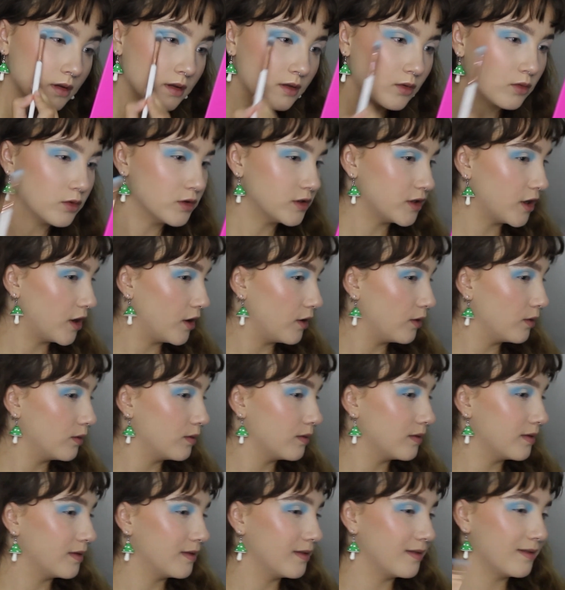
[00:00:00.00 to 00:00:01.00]
Also,
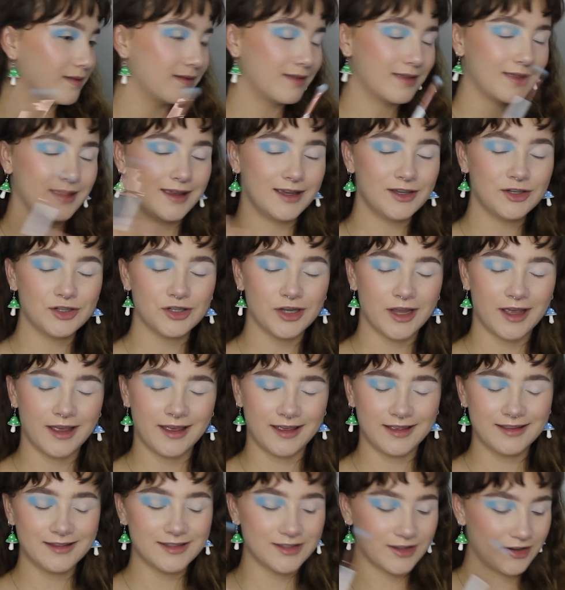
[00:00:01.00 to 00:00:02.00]
these
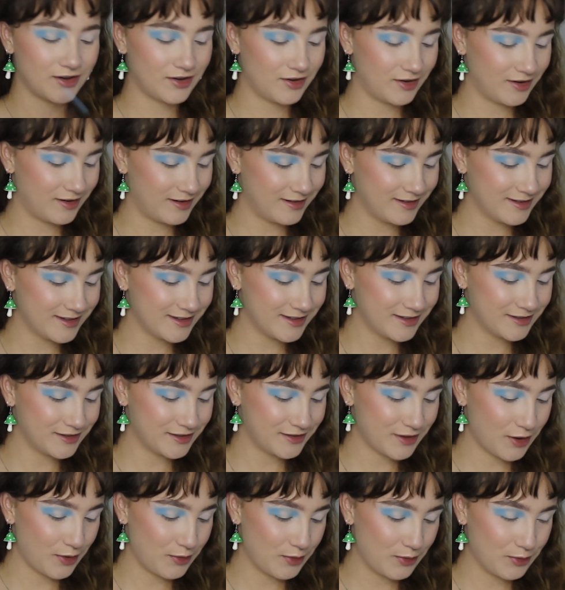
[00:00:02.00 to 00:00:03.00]
shades are
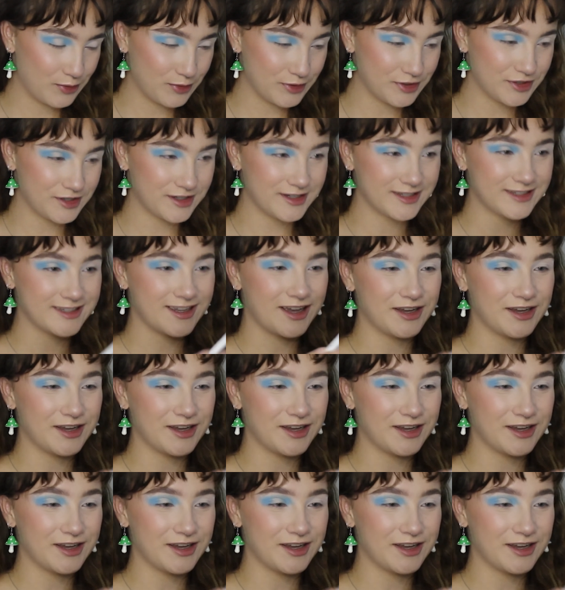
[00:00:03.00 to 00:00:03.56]
so gorgeous.